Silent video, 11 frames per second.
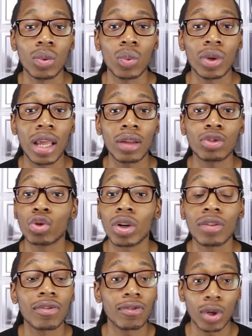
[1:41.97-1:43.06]
when
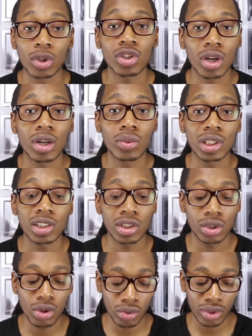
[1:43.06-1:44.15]
Jordan first started
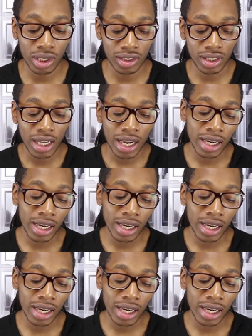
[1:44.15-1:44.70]
releasing the threes.